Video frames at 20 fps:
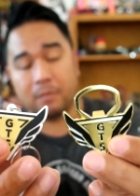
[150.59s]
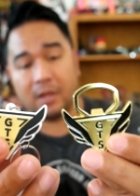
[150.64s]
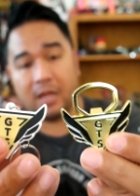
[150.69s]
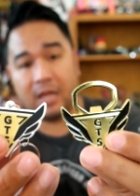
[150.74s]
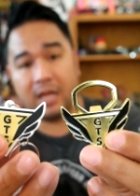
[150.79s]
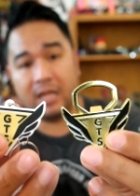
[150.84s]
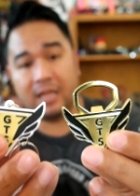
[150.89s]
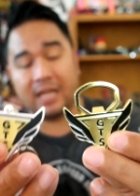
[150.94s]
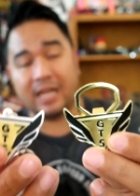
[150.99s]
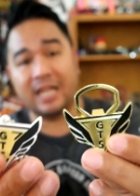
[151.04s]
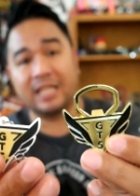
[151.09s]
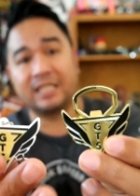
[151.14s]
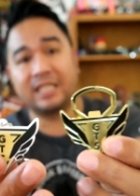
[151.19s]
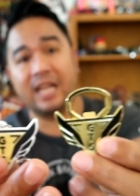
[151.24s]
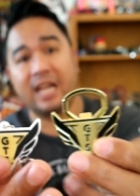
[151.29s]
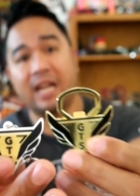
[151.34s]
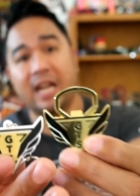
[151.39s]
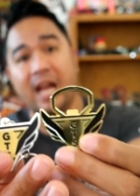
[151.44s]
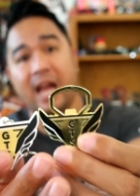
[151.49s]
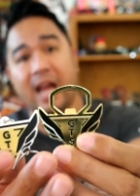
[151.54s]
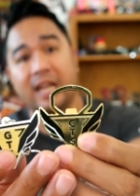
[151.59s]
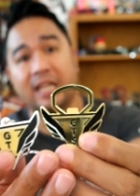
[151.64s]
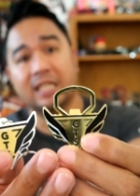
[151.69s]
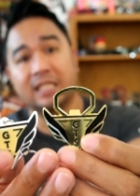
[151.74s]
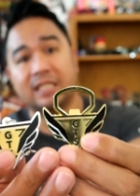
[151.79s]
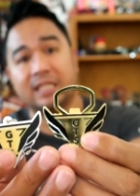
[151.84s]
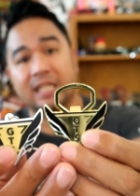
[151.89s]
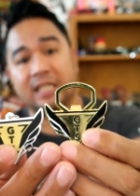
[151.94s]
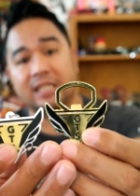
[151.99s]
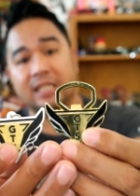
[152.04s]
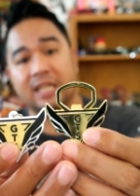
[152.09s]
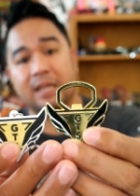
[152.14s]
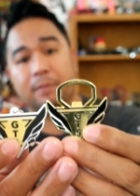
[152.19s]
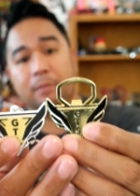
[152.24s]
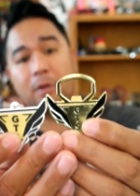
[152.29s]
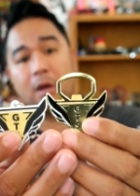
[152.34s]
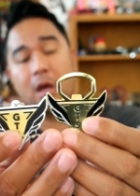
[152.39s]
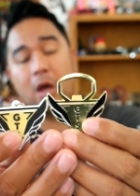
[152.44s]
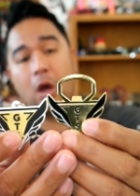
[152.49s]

Uh, like I said, I just sent them